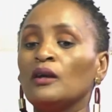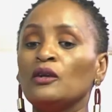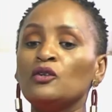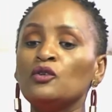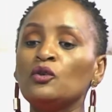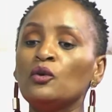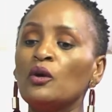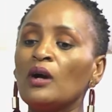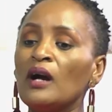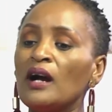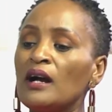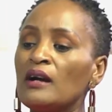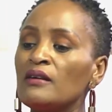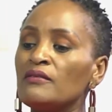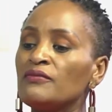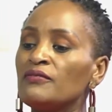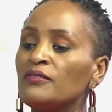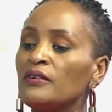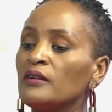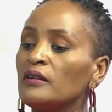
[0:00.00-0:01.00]
You
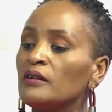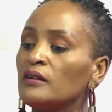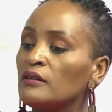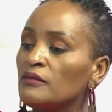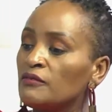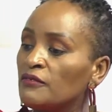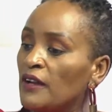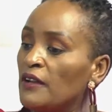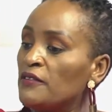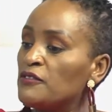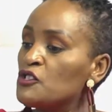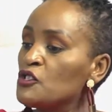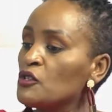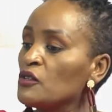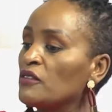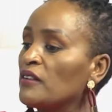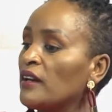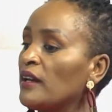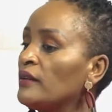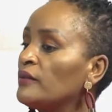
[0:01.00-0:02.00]
have 5
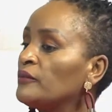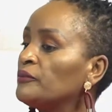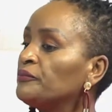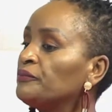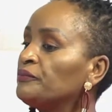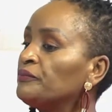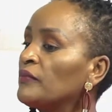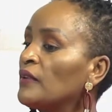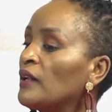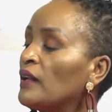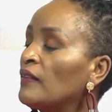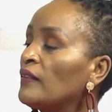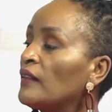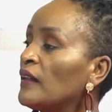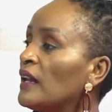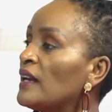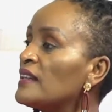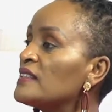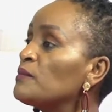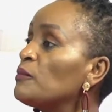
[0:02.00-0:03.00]
children. The
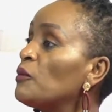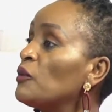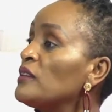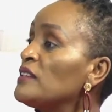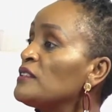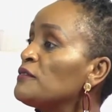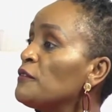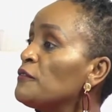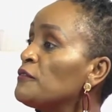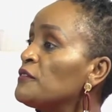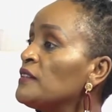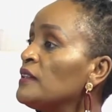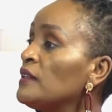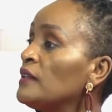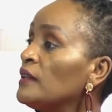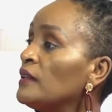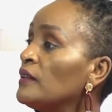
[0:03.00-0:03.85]
last born is 15.